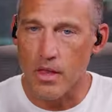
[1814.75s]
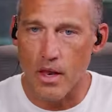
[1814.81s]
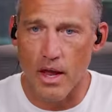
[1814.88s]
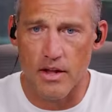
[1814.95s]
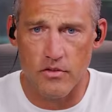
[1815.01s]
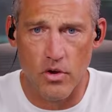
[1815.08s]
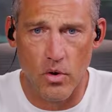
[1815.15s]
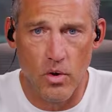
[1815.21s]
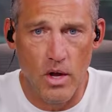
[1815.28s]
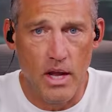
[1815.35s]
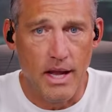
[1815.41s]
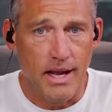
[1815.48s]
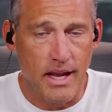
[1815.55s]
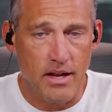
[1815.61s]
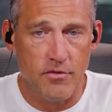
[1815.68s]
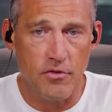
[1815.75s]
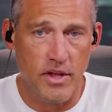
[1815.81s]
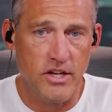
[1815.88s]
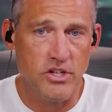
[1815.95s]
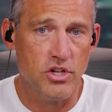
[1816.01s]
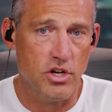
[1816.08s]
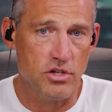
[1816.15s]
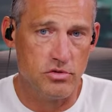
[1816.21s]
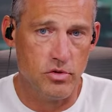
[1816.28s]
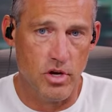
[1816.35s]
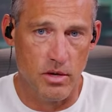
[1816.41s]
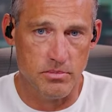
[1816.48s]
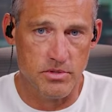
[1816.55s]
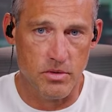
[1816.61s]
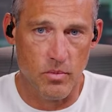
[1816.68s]
And so inflation also
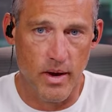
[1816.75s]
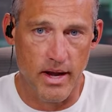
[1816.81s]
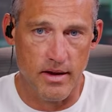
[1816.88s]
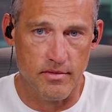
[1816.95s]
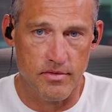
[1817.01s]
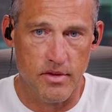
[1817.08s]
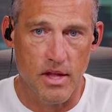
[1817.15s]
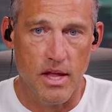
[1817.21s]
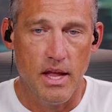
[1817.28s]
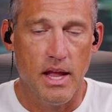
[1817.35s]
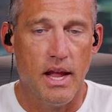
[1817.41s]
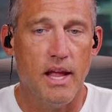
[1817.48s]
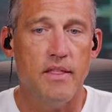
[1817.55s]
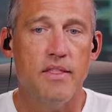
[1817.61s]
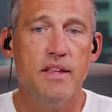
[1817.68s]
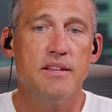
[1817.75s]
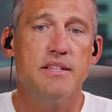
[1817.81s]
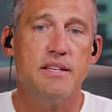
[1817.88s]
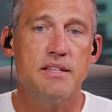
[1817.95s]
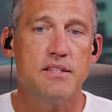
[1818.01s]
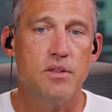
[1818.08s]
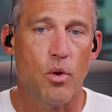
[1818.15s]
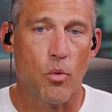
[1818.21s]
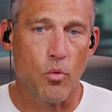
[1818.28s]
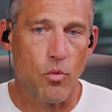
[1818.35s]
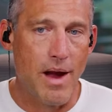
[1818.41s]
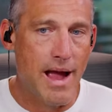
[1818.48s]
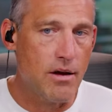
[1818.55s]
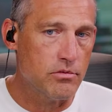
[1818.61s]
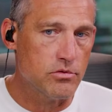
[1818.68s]
comes in waves. And this is
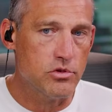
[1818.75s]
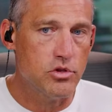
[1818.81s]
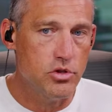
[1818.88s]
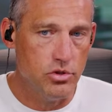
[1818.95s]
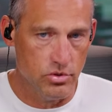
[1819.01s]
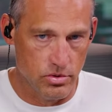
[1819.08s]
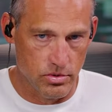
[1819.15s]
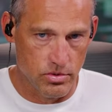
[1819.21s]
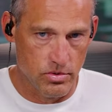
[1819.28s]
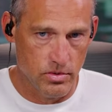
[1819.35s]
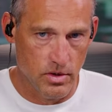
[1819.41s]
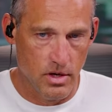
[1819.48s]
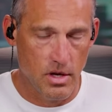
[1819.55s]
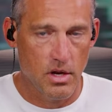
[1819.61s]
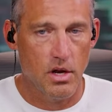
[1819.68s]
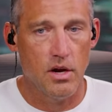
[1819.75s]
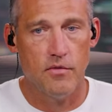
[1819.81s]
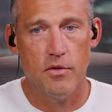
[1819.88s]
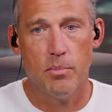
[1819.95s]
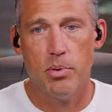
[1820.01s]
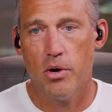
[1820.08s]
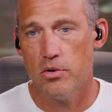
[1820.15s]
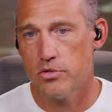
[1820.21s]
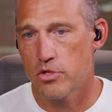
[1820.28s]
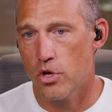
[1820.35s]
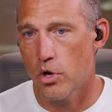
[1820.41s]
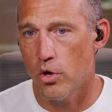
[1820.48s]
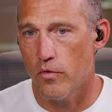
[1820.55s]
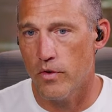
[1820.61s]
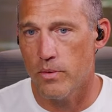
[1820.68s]
round two of the post
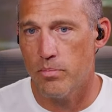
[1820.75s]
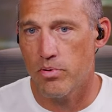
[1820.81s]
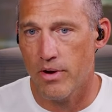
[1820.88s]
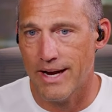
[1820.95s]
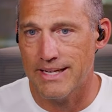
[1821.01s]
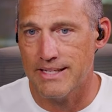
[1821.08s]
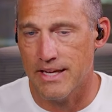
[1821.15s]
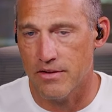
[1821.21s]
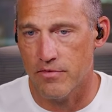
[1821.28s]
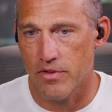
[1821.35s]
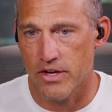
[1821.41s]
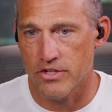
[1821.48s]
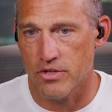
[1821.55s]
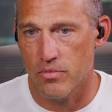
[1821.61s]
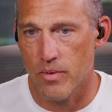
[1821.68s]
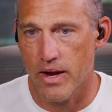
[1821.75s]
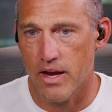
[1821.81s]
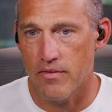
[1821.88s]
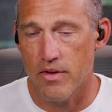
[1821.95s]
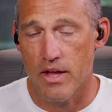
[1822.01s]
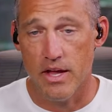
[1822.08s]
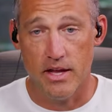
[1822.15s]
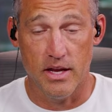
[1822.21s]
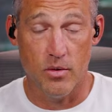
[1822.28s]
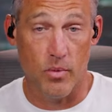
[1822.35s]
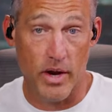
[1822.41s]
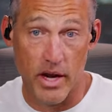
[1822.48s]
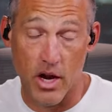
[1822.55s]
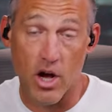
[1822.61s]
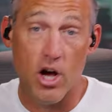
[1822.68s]
COVID price inflation wave. It
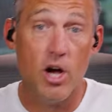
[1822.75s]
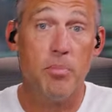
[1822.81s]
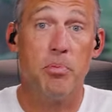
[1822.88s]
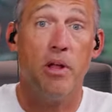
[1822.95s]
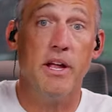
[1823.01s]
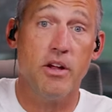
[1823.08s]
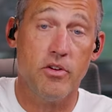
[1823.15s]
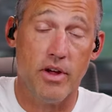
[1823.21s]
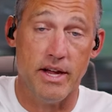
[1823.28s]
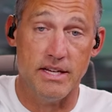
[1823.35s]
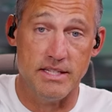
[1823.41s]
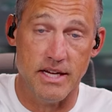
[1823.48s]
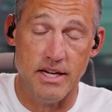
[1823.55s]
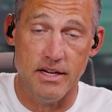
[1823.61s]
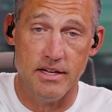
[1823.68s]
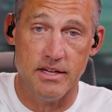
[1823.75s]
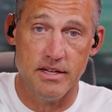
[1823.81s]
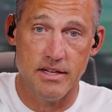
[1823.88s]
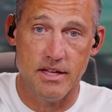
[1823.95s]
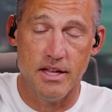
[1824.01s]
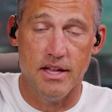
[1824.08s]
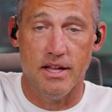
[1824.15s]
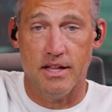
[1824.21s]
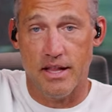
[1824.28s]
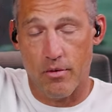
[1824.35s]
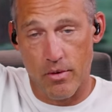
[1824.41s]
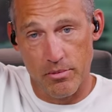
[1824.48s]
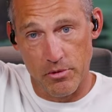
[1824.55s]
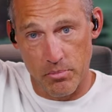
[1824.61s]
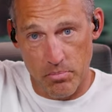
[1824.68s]
went up like crazy. They were
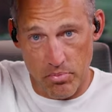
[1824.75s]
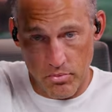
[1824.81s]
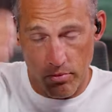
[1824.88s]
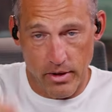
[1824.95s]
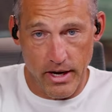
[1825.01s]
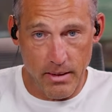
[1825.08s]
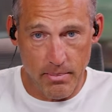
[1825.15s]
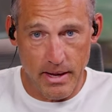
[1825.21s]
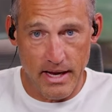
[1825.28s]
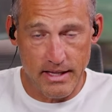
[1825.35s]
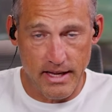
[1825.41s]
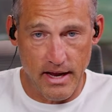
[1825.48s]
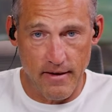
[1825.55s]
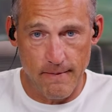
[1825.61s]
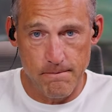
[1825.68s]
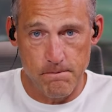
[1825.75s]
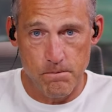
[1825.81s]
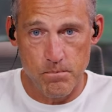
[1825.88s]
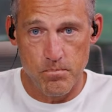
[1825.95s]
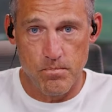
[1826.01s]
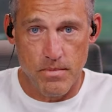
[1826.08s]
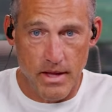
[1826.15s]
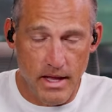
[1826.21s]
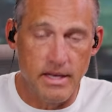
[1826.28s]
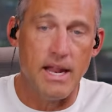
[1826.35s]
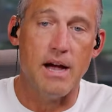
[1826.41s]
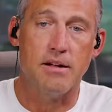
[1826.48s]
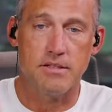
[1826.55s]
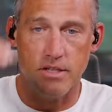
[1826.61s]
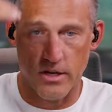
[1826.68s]
able to bring it back down, and
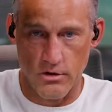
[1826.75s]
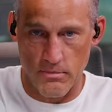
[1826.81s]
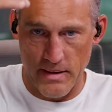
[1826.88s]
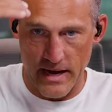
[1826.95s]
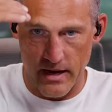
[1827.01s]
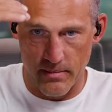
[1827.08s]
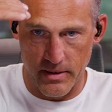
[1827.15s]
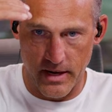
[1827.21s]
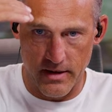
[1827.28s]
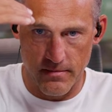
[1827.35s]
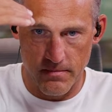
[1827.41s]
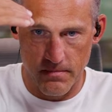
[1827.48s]
now it's going to go back up again.